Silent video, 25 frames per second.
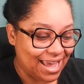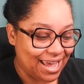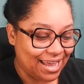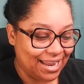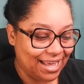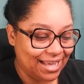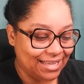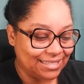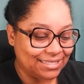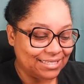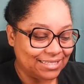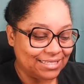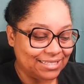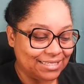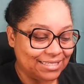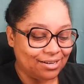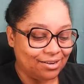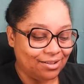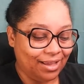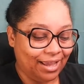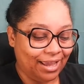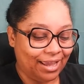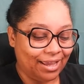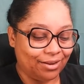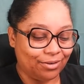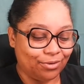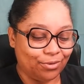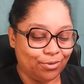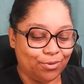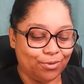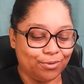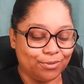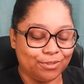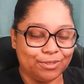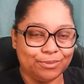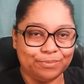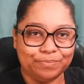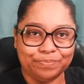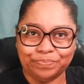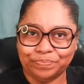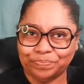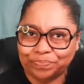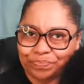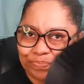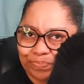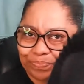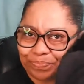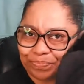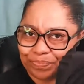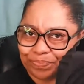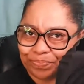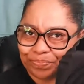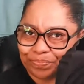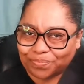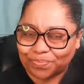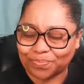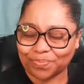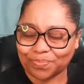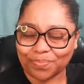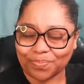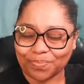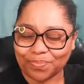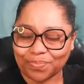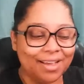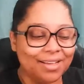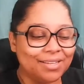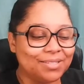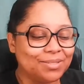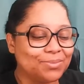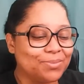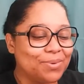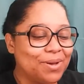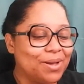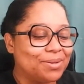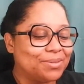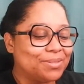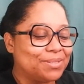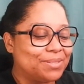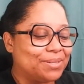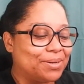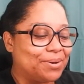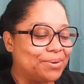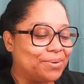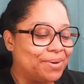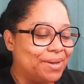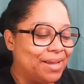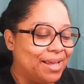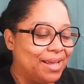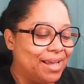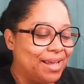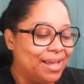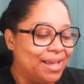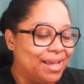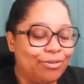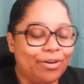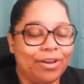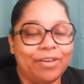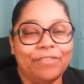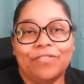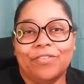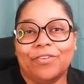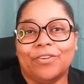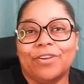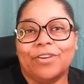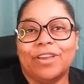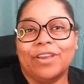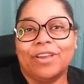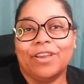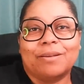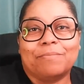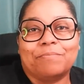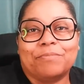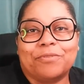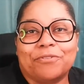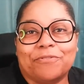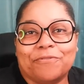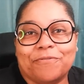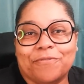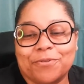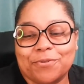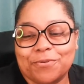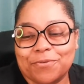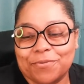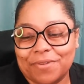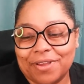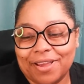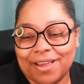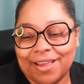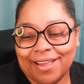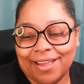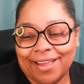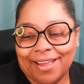And it has these little handles as well. So great if you're heating up your food.